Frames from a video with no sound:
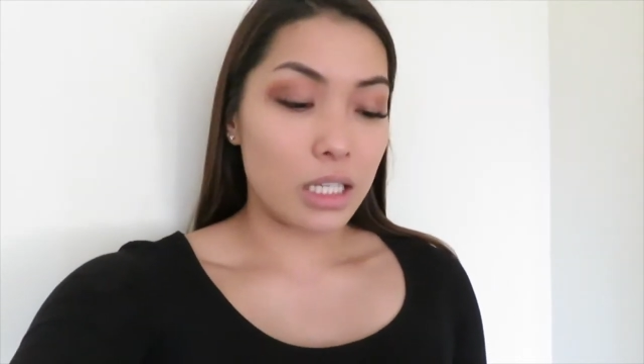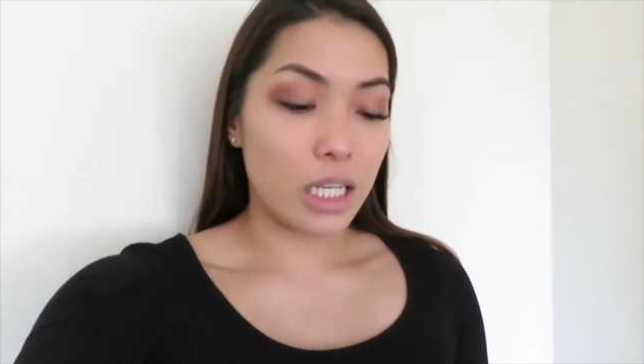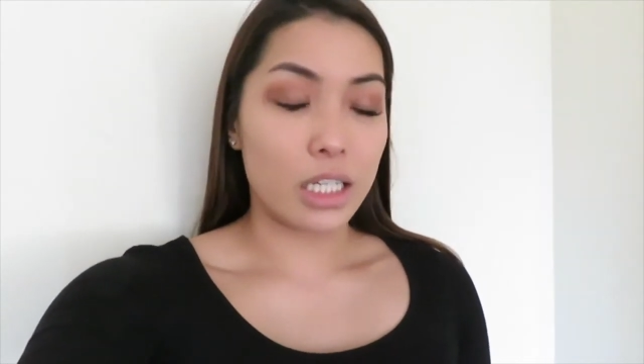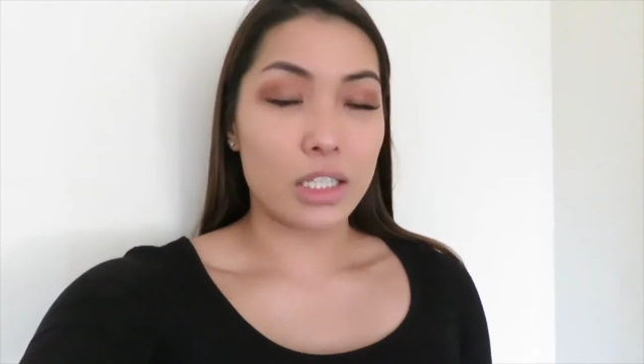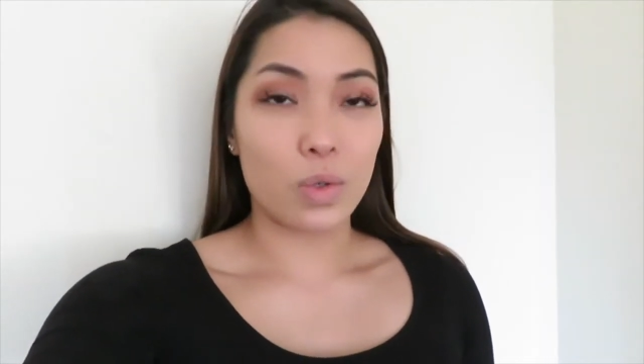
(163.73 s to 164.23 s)

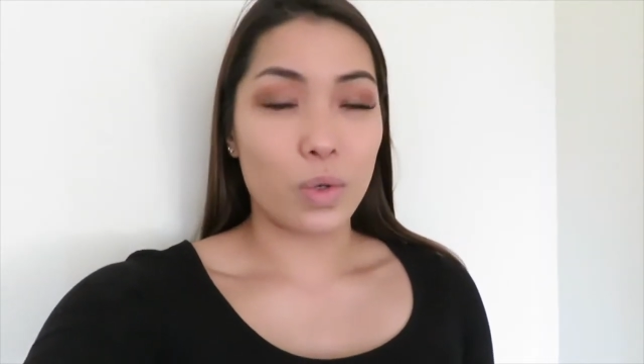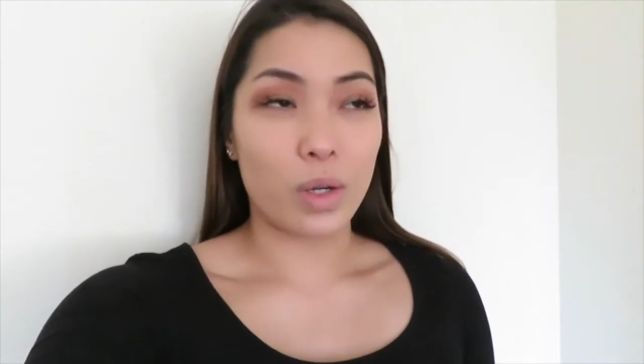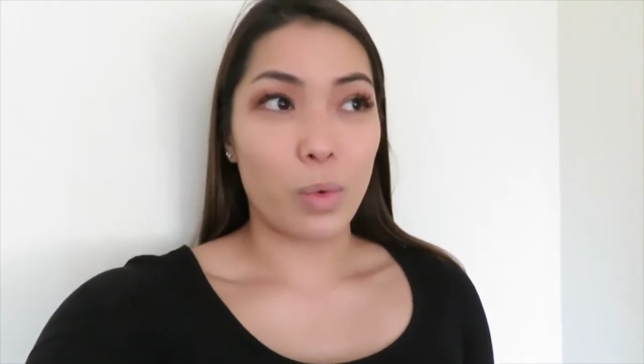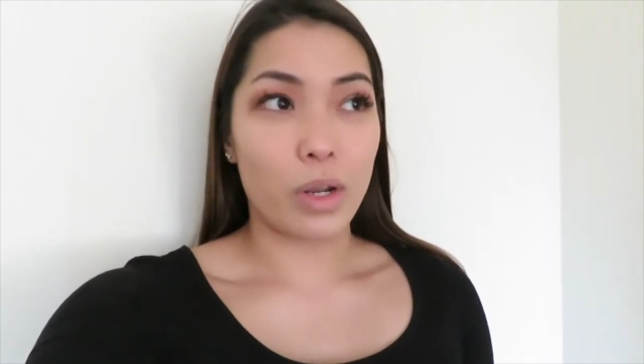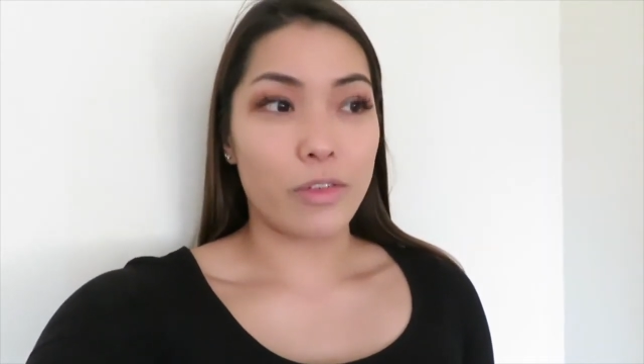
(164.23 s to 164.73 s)
He let us
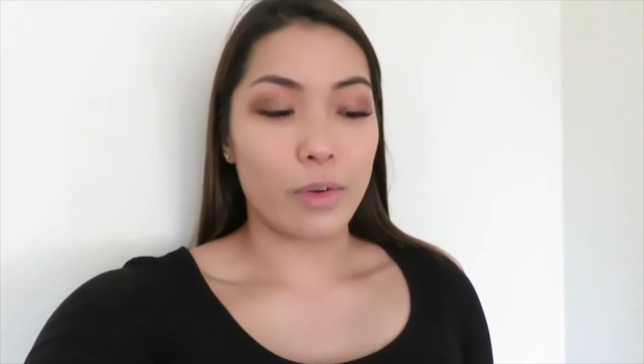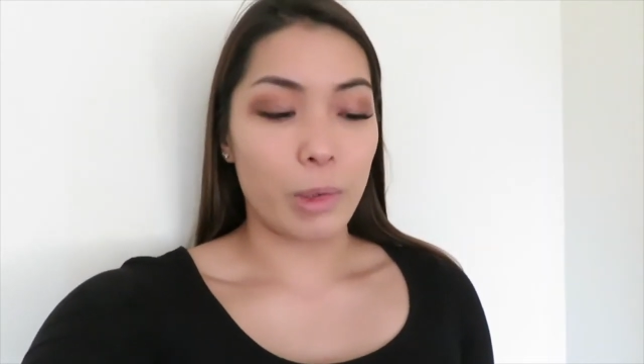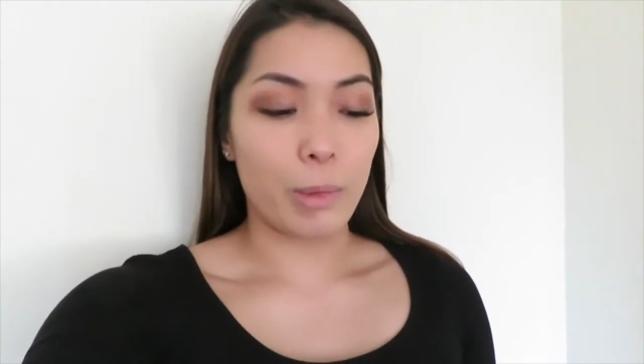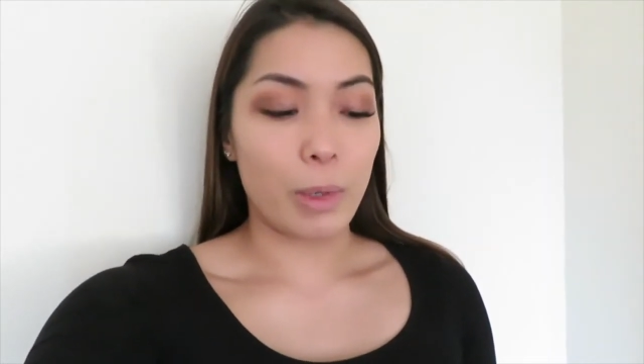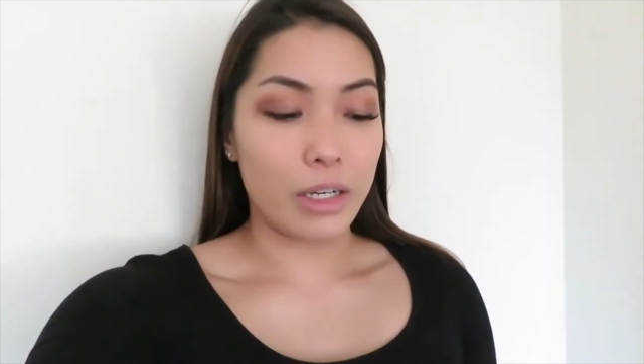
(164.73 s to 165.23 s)
order whatever
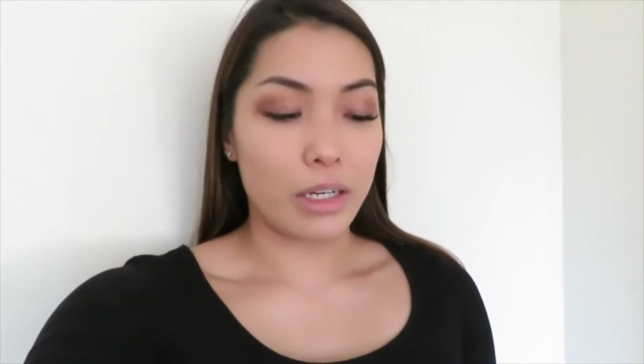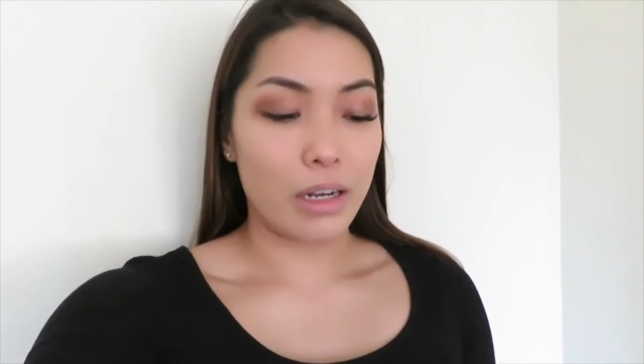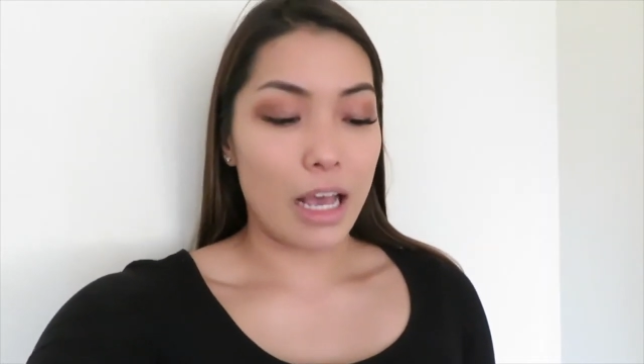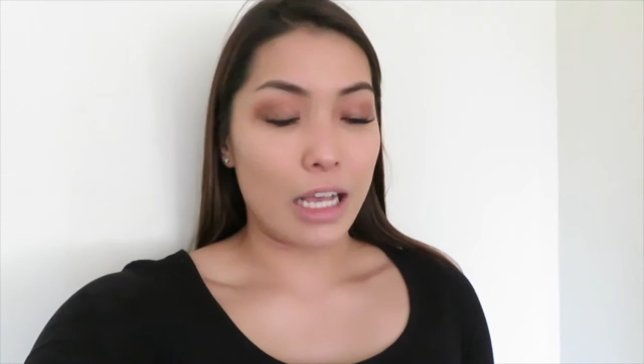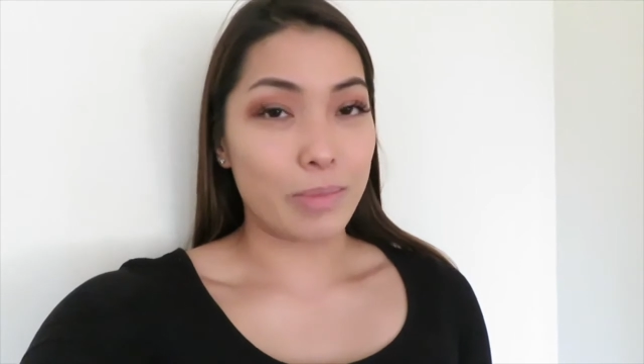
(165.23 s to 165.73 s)
we want,
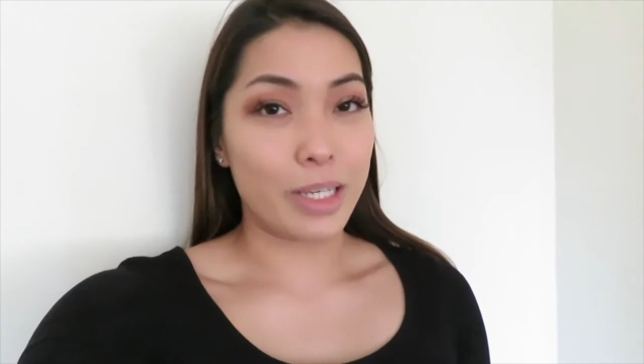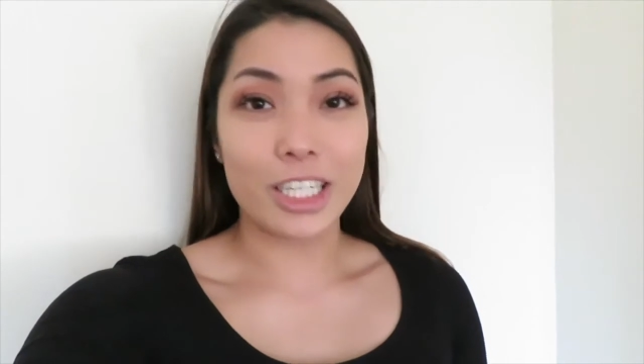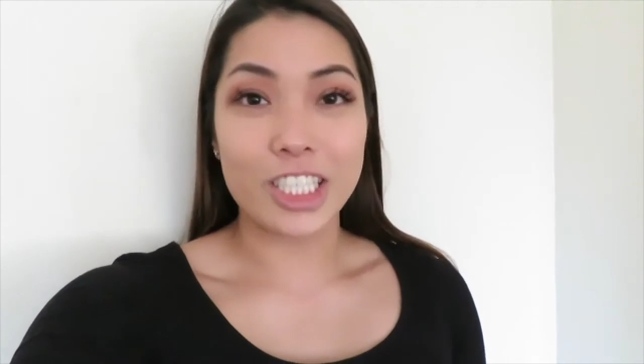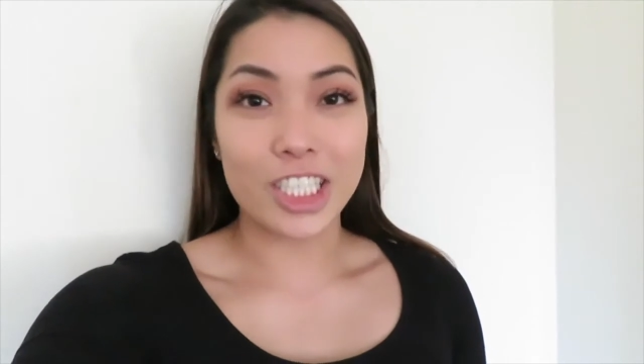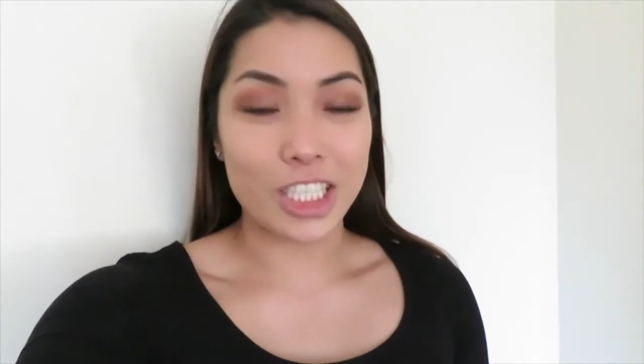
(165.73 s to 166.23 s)
as
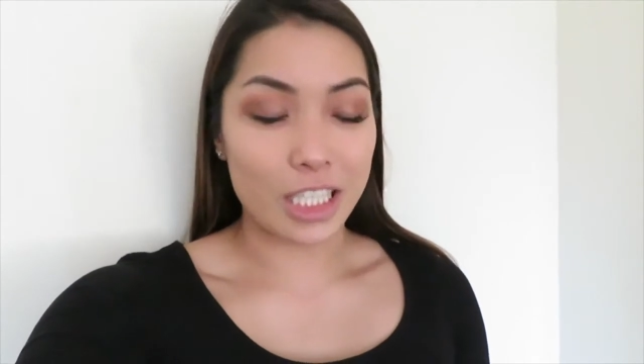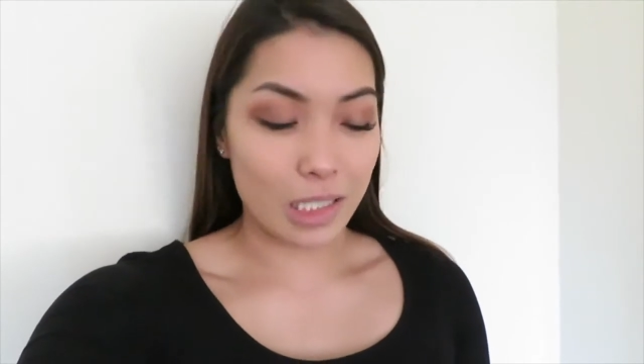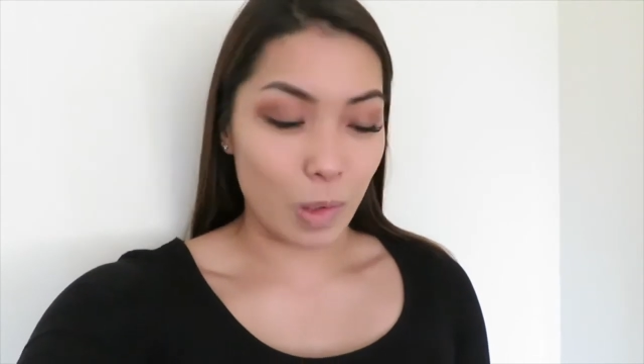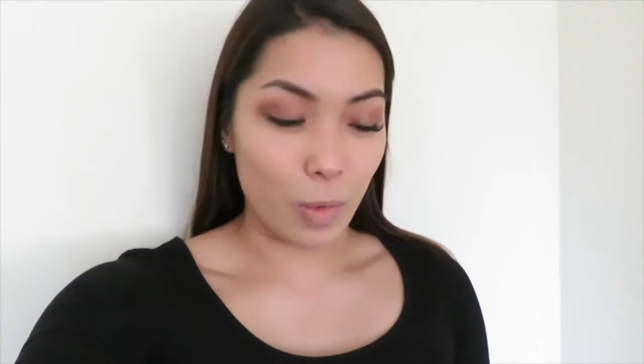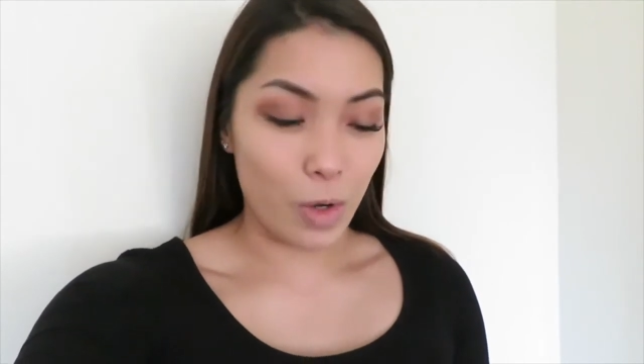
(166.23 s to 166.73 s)
many dishes
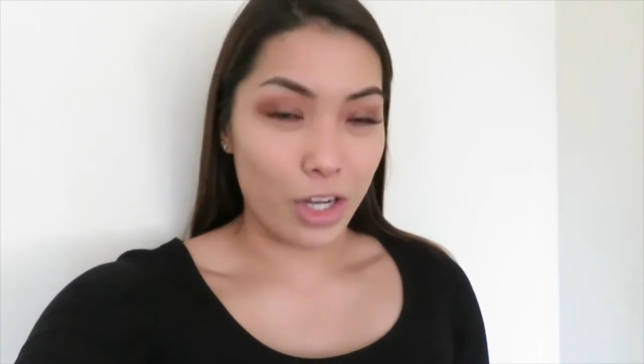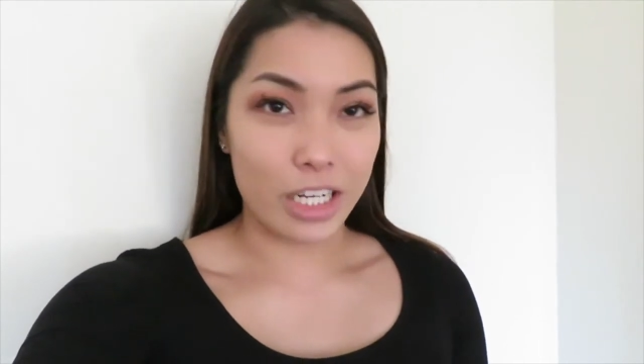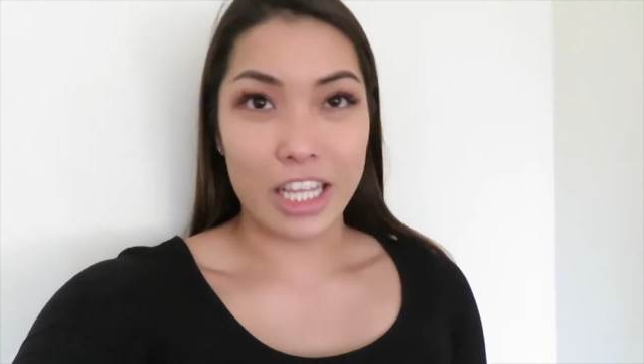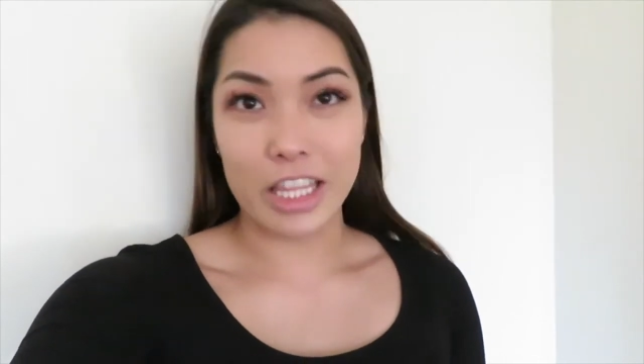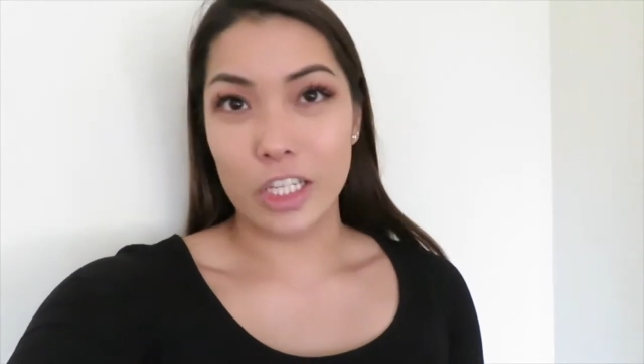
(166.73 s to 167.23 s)
as we
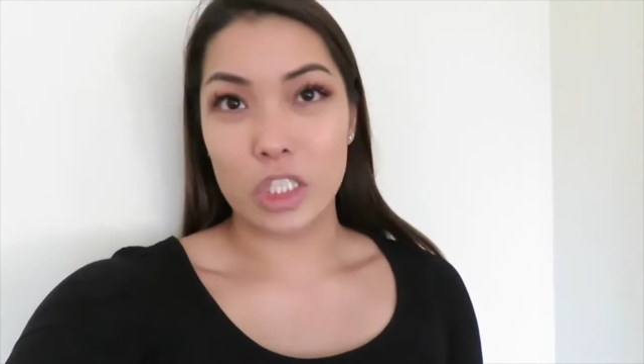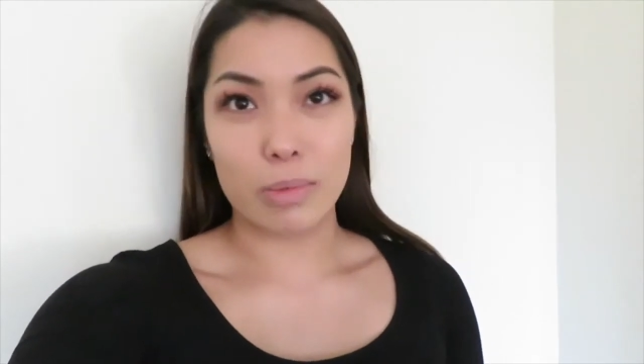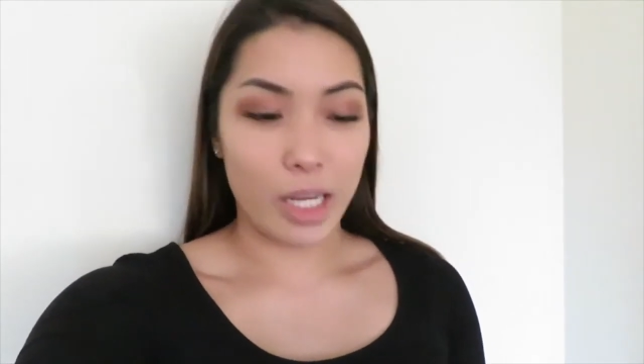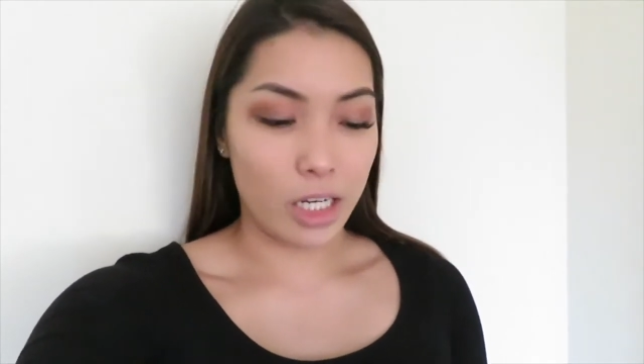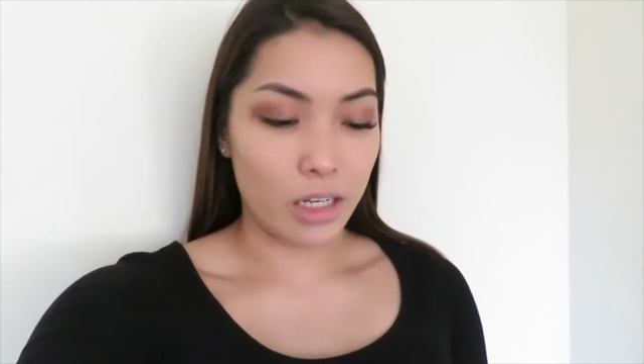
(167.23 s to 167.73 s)
want, and they
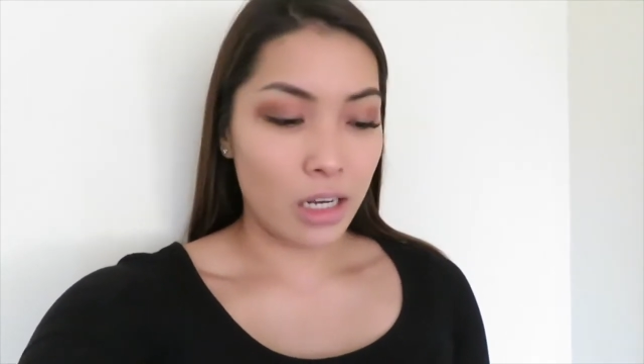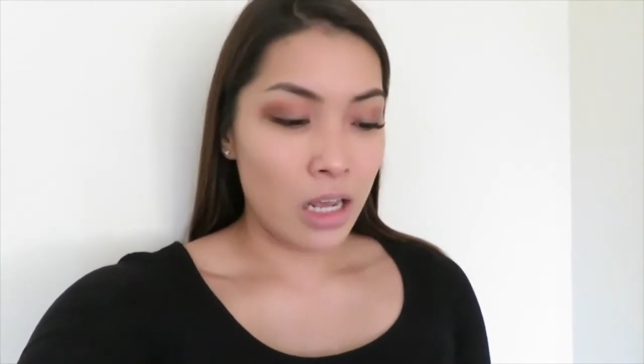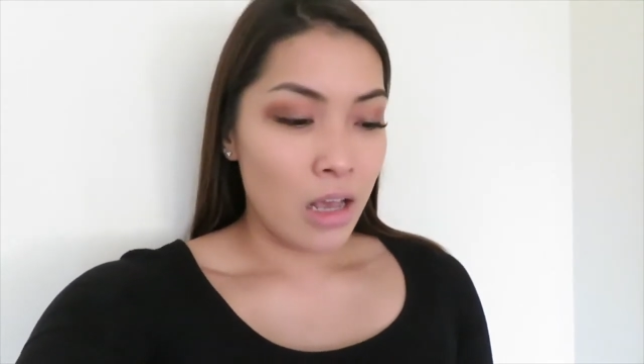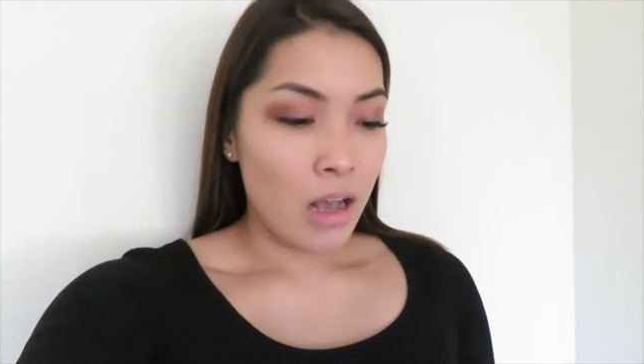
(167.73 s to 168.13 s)
just made it.